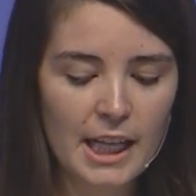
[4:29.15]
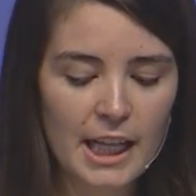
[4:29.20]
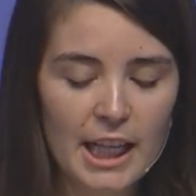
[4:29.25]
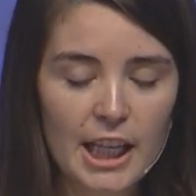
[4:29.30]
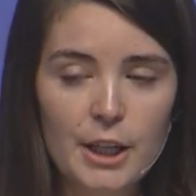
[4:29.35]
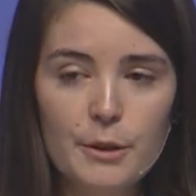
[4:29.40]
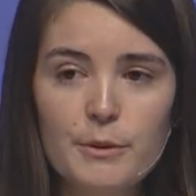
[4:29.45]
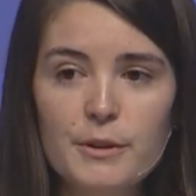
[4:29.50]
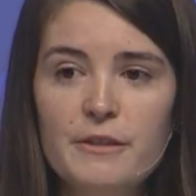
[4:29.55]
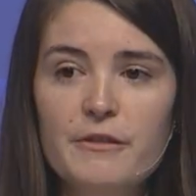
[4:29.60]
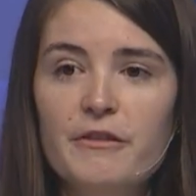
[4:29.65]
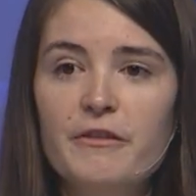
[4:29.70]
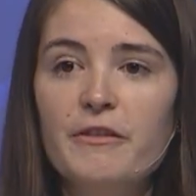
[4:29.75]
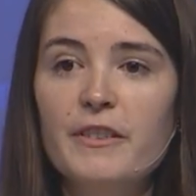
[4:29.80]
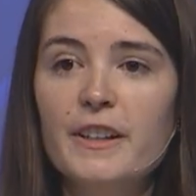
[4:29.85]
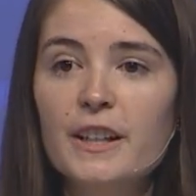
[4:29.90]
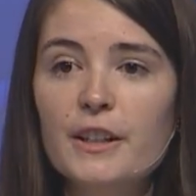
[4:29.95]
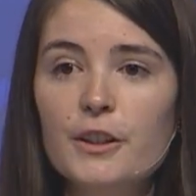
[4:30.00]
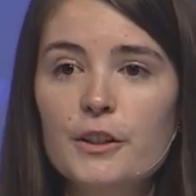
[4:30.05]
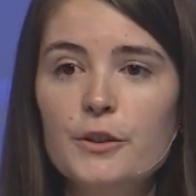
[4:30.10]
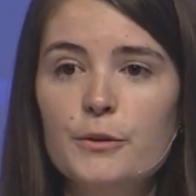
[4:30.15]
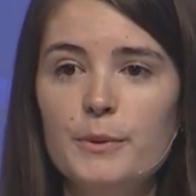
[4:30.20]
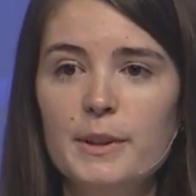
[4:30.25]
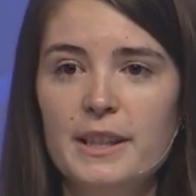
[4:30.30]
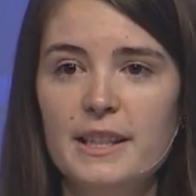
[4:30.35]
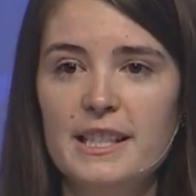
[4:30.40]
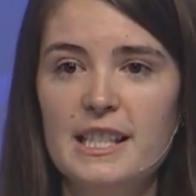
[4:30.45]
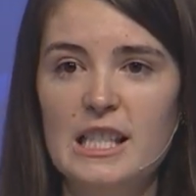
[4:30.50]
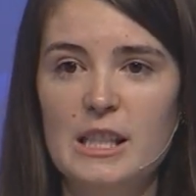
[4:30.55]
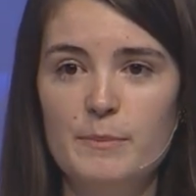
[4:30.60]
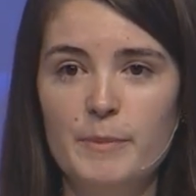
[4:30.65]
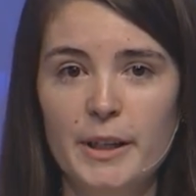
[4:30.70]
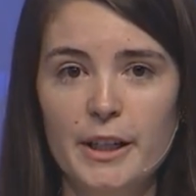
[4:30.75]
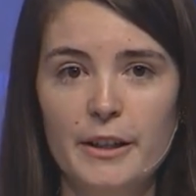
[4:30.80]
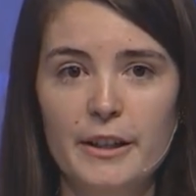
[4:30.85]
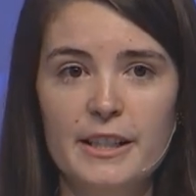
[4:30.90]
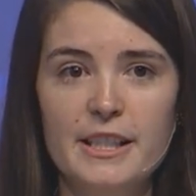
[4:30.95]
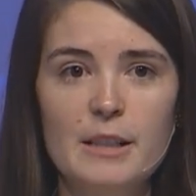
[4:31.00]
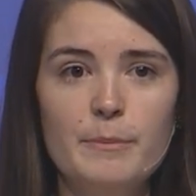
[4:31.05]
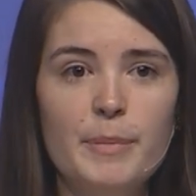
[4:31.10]
He was filled with the
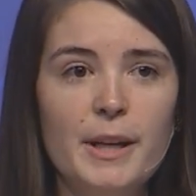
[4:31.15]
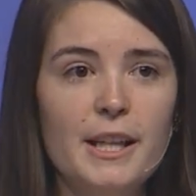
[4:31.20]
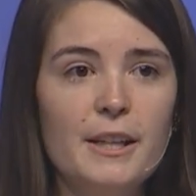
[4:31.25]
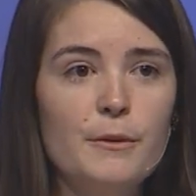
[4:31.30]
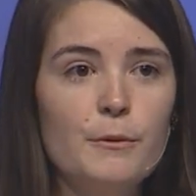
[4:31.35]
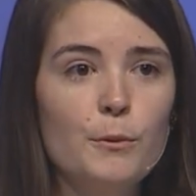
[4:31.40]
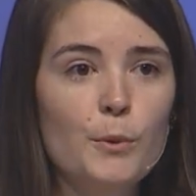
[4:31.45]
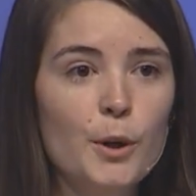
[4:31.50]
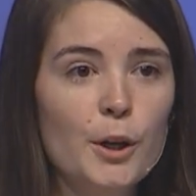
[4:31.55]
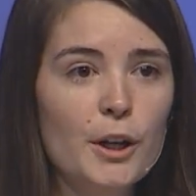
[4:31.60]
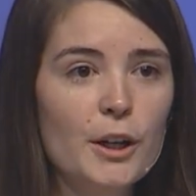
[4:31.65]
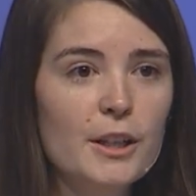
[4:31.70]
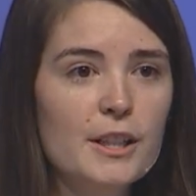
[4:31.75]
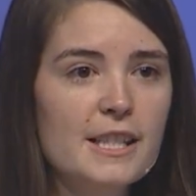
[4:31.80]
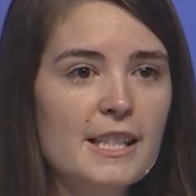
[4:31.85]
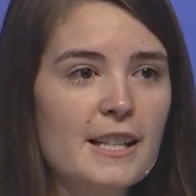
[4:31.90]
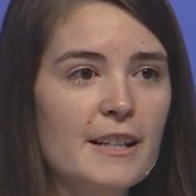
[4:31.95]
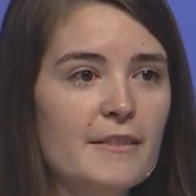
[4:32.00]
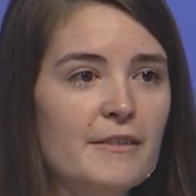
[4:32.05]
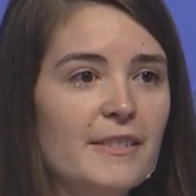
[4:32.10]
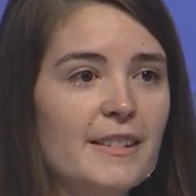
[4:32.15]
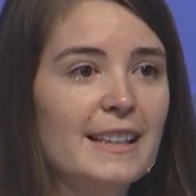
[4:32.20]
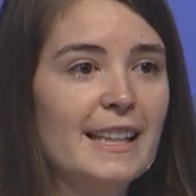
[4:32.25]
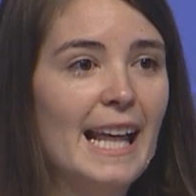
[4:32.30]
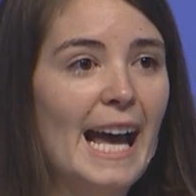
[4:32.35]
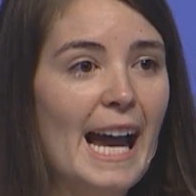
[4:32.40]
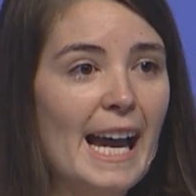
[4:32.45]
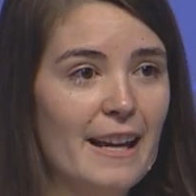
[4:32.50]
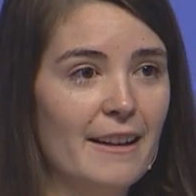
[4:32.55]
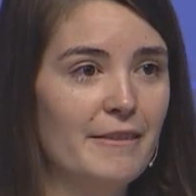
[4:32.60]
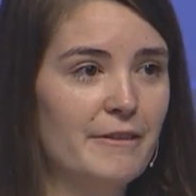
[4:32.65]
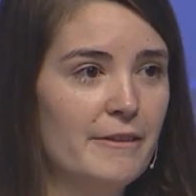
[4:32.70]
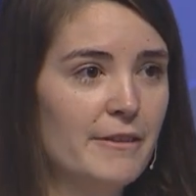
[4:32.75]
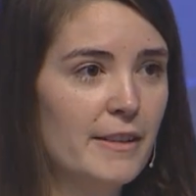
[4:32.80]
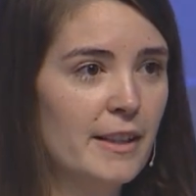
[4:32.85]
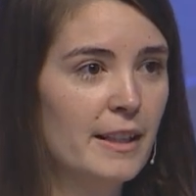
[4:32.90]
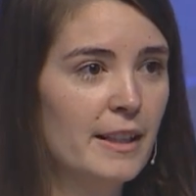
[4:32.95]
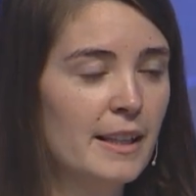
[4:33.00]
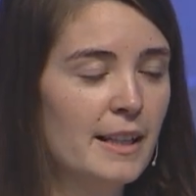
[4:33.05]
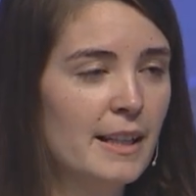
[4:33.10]
Spirit to pen words of life